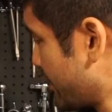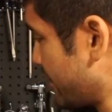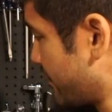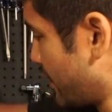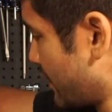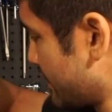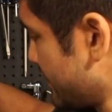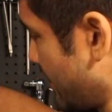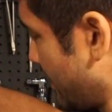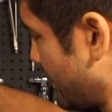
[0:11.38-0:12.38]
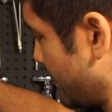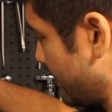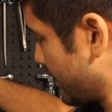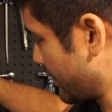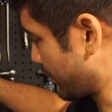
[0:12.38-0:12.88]
we've got
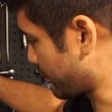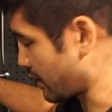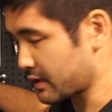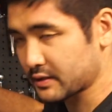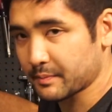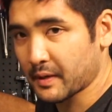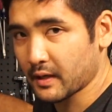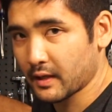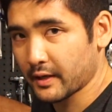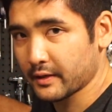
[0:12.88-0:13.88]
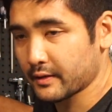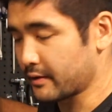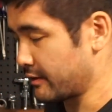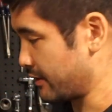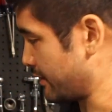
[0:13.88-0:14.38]
a product spotlight,
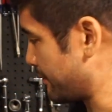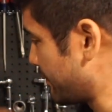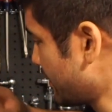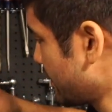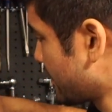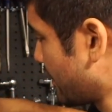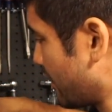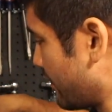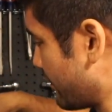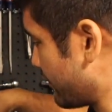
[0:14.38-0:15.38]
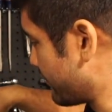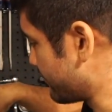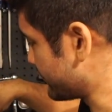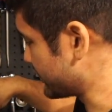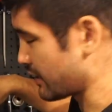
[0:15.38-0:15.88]
kind of
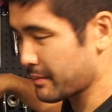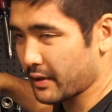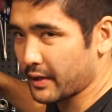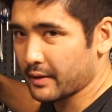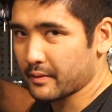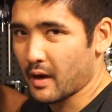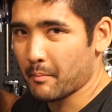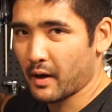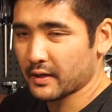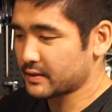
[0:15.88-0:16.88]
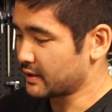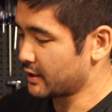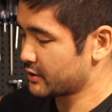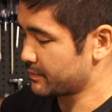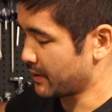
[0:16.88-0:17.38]

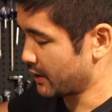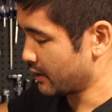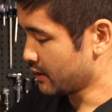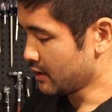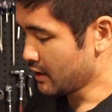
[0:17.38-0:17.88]
semi-unboxing-ish, but